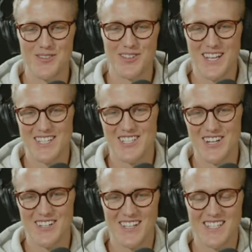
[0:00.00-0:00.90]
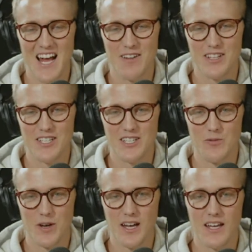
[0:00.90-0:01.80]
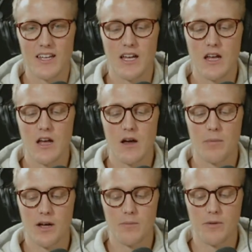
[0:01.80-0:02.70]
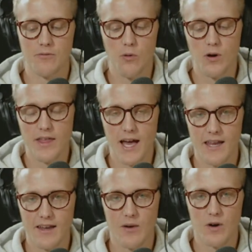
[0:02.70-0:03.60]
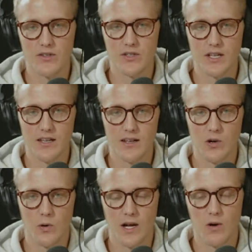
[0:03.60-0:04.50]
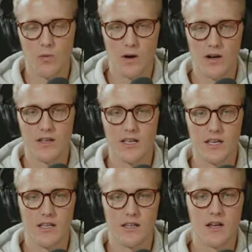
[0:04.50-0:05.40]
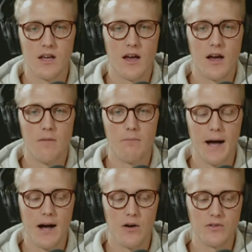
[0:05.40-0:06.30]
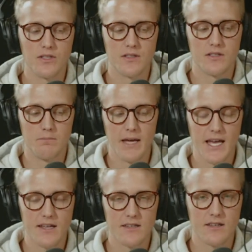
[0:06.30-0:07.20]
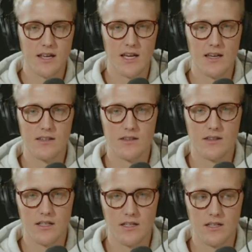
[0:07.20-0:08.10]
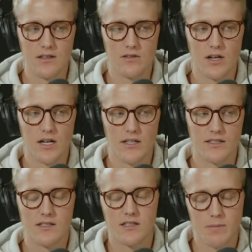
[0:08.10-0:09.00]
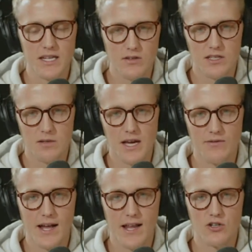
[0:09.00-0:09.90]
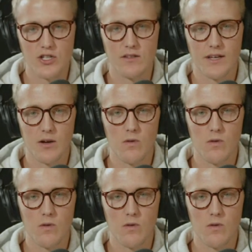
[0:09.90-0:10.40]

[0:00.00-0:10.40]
for next year, like stagflation and mm-hmm. whatnot. Mm-hmm. But before that, I want to get a quick word in about demand and the uh, d- basically demand for energy. Like,